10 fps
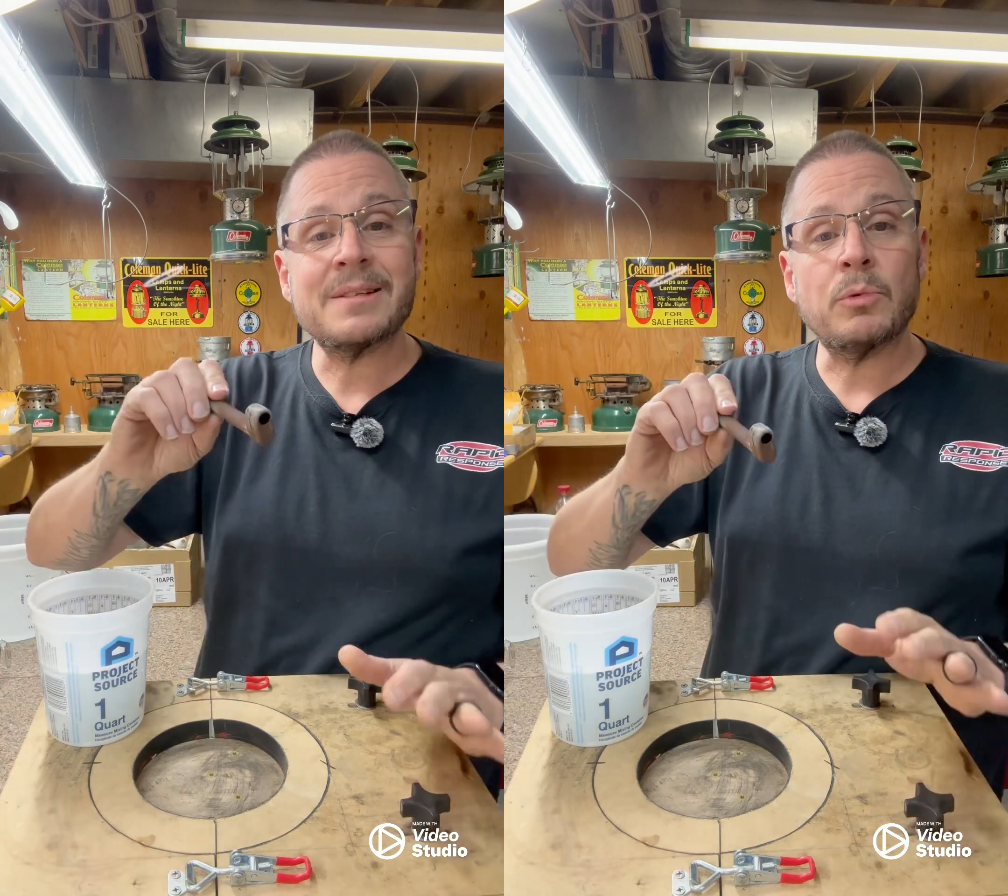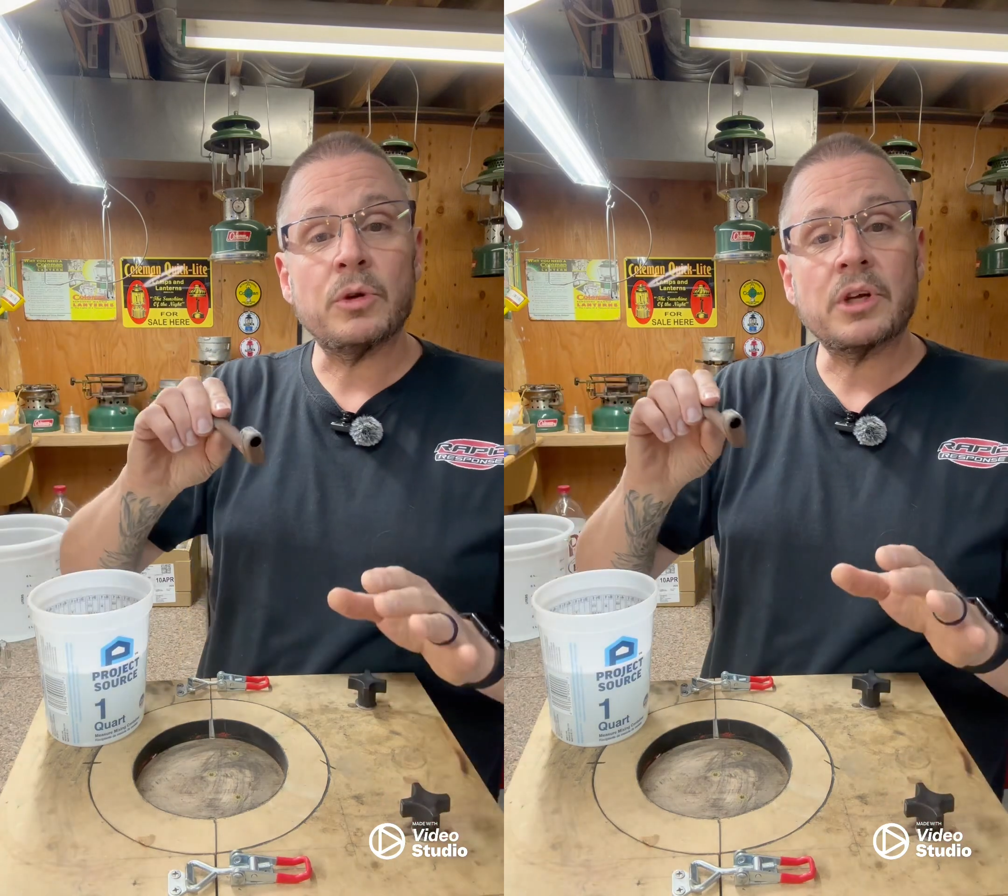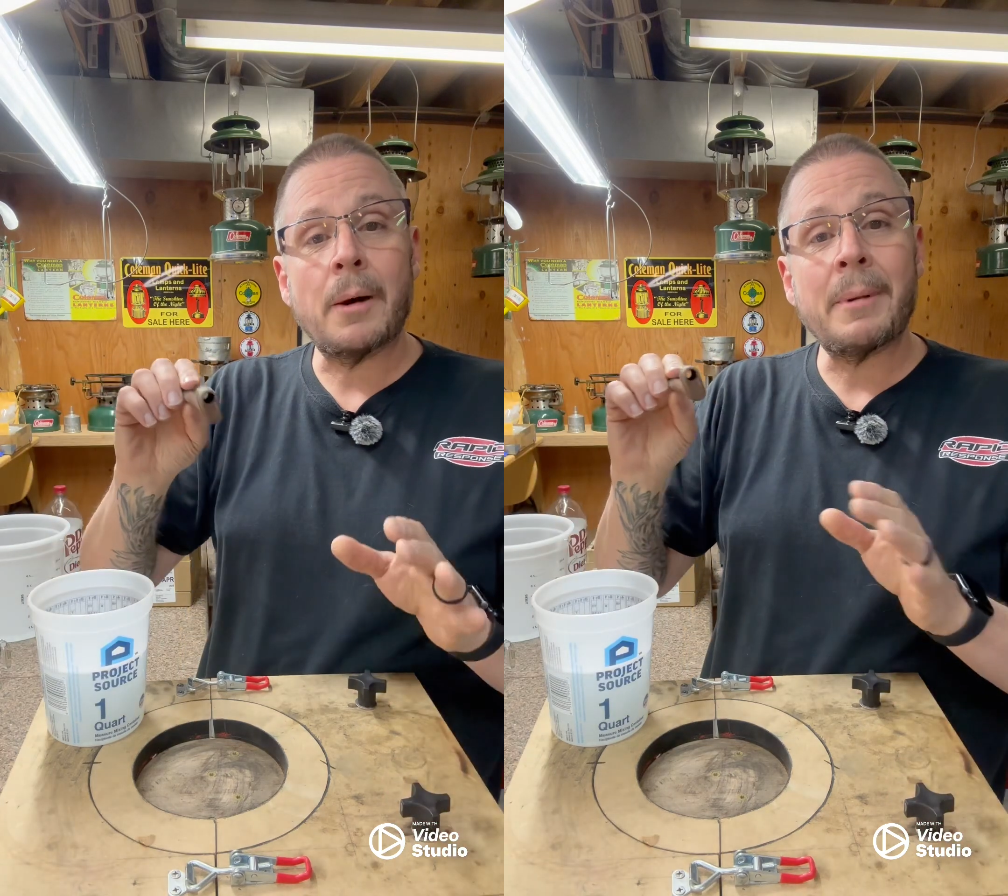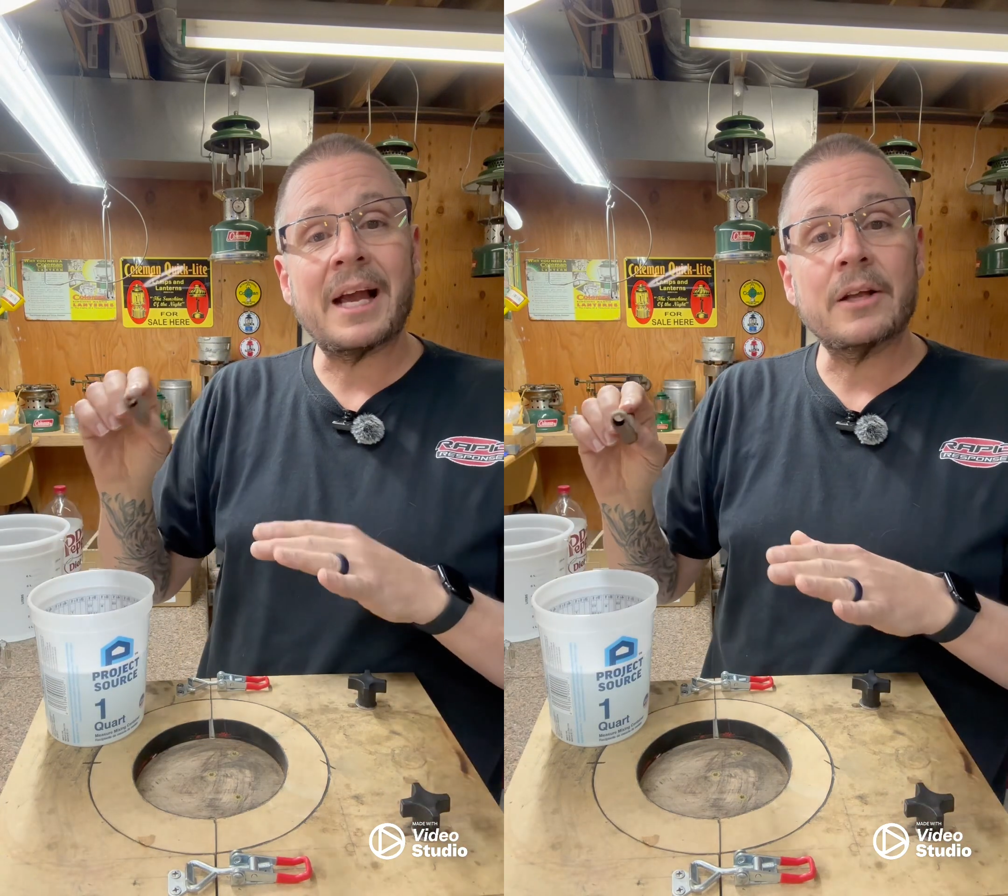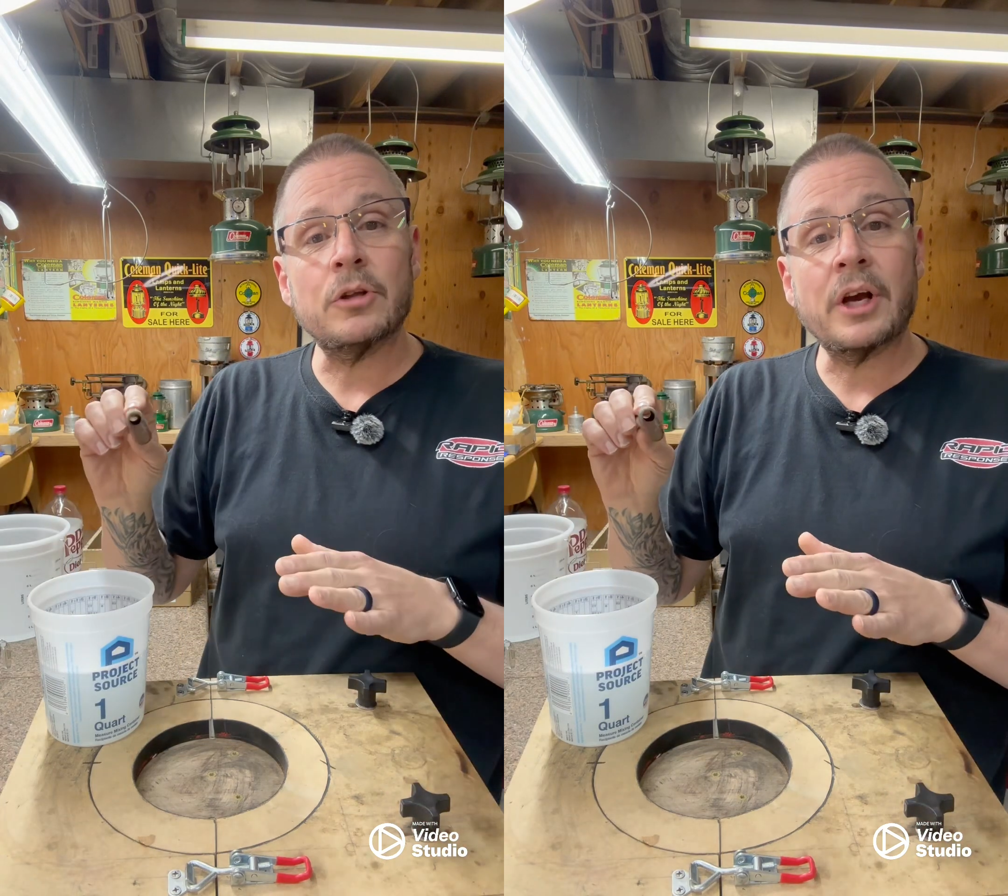We'll come back
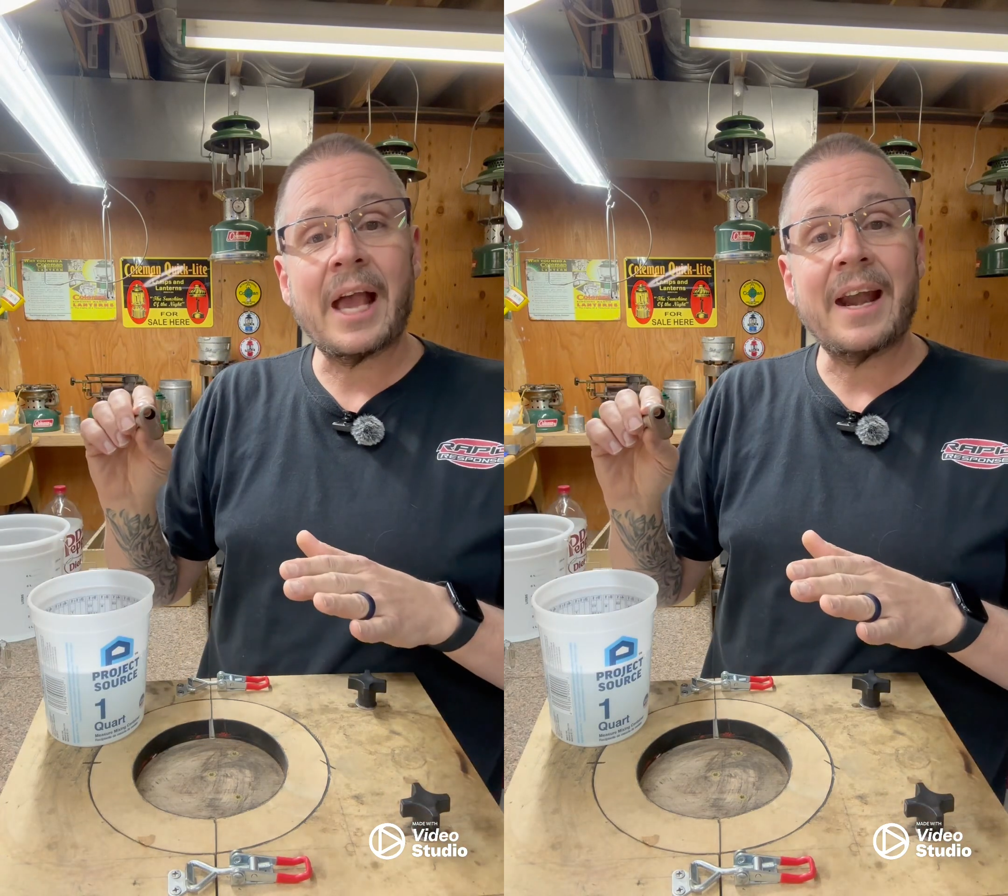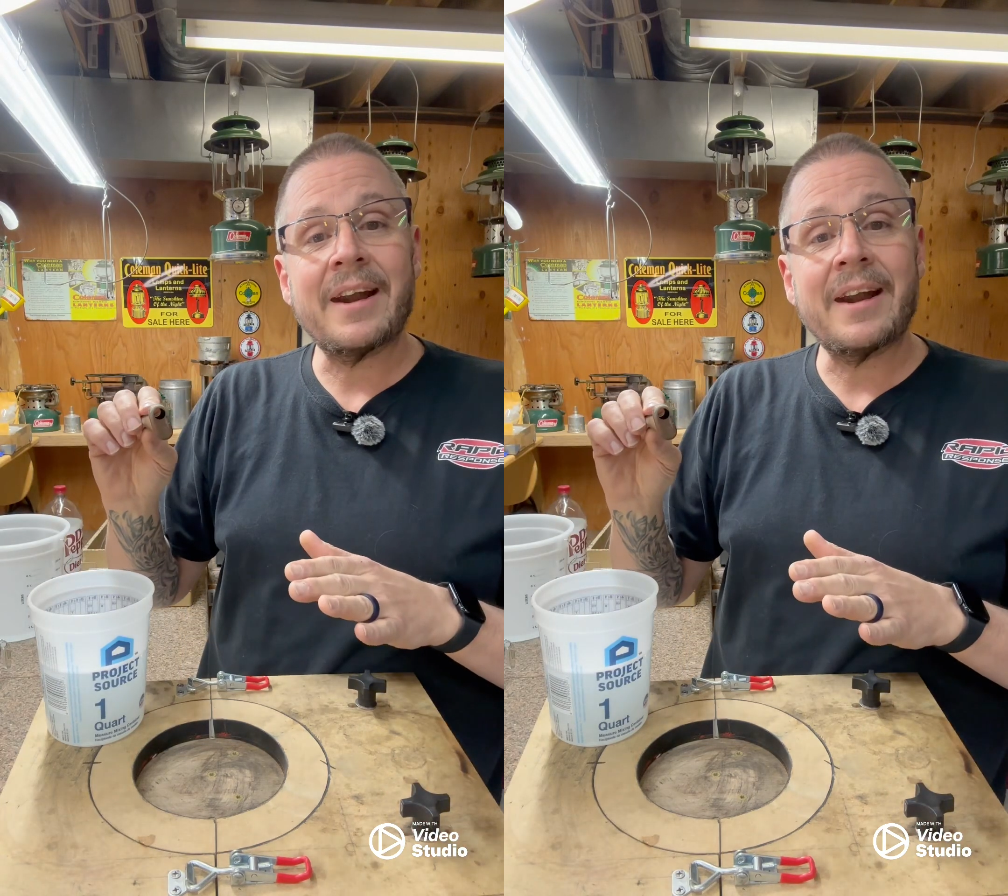and look at it